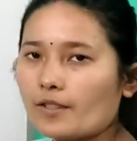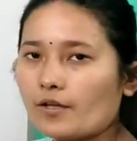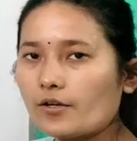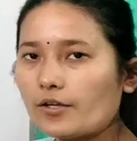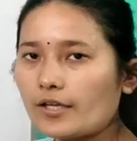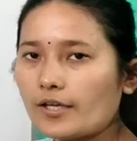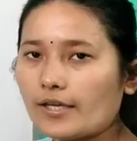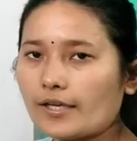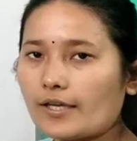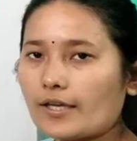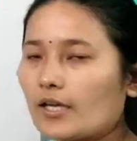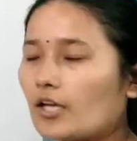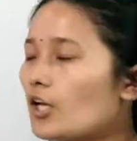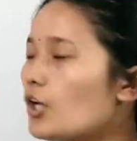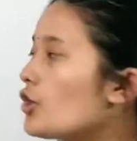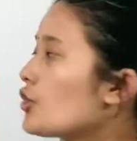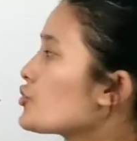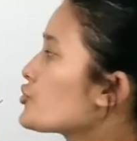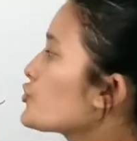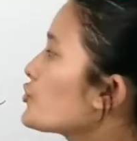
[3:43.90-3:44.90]
Okay,
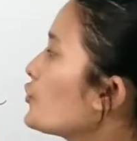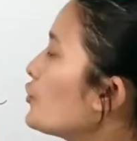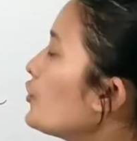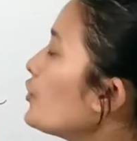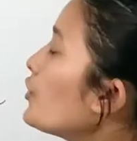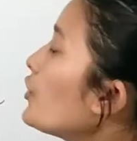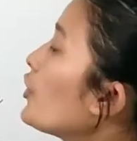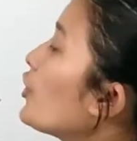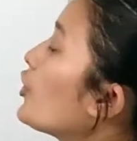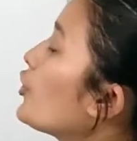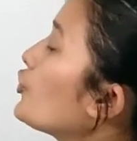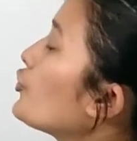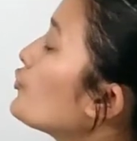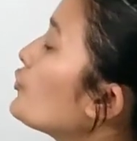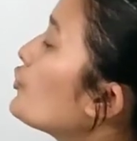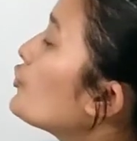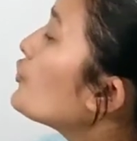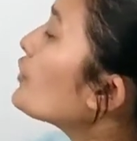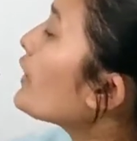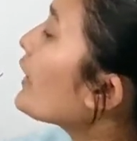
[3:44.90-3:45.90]
so
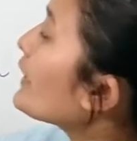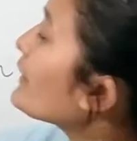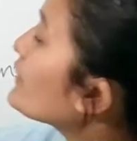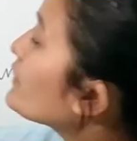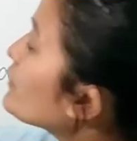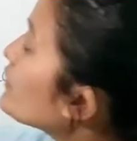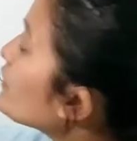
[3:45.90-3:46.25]
you look at